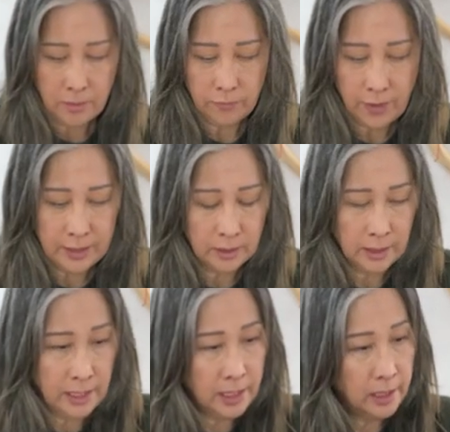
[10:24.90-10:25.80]

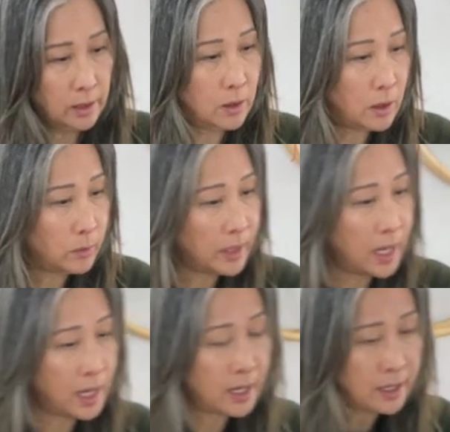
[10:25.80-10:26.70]
finally we
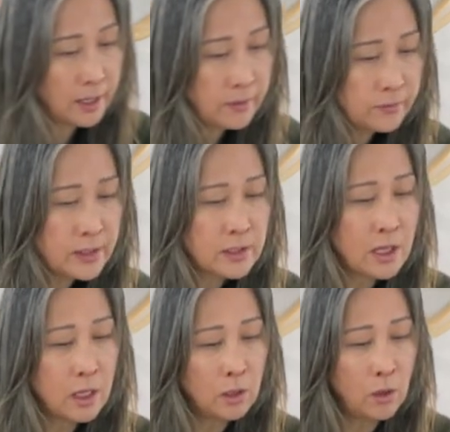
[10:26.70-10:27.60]
have
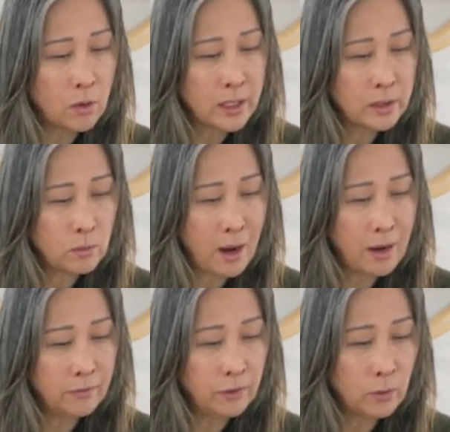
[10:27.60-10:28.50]
this Lauren
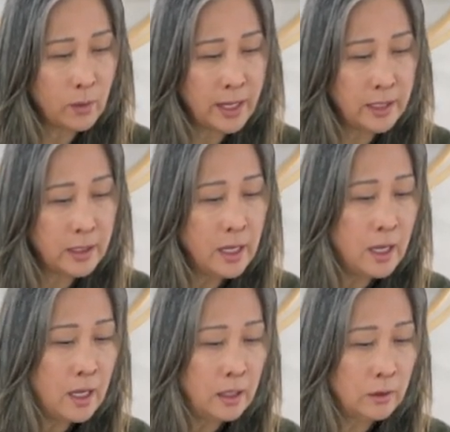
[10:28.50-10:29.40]
Ralph Lauren
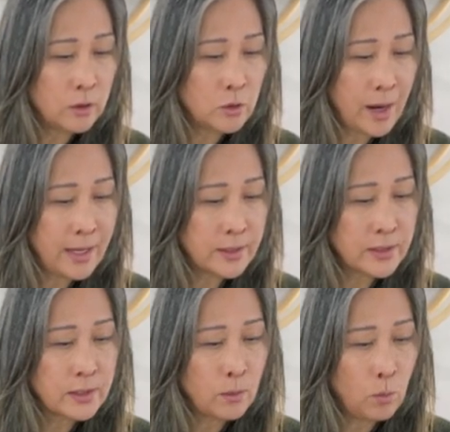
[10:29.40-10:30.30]

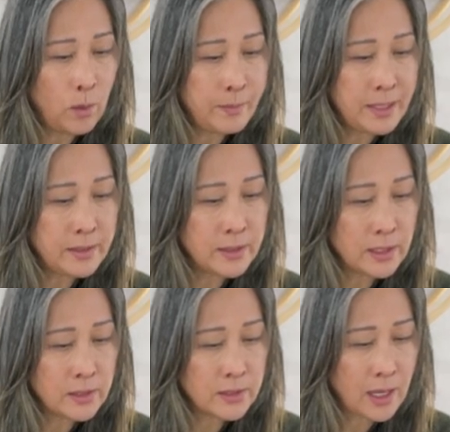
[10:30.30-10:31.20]
dress, women's
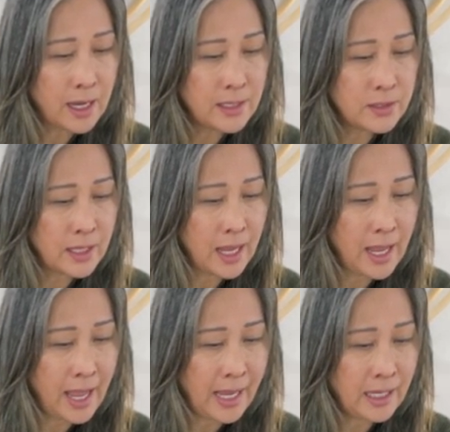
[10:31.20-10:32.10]
size
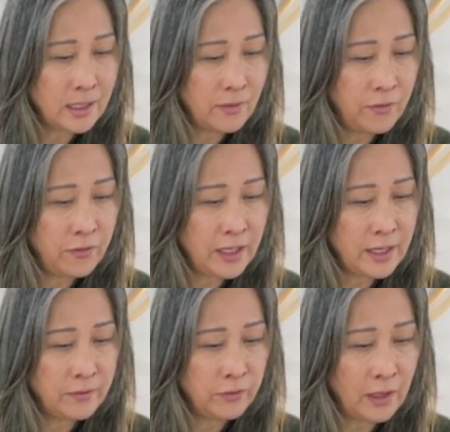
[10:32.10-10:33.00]
8 fit
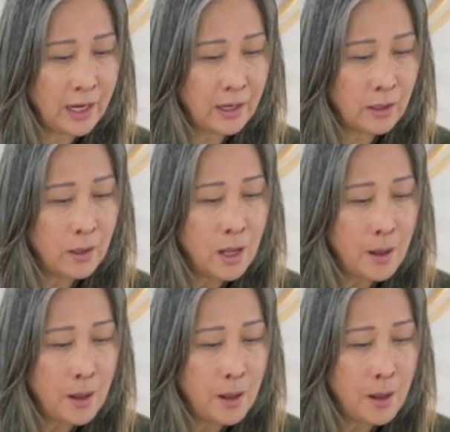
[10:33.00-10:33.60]
and flare,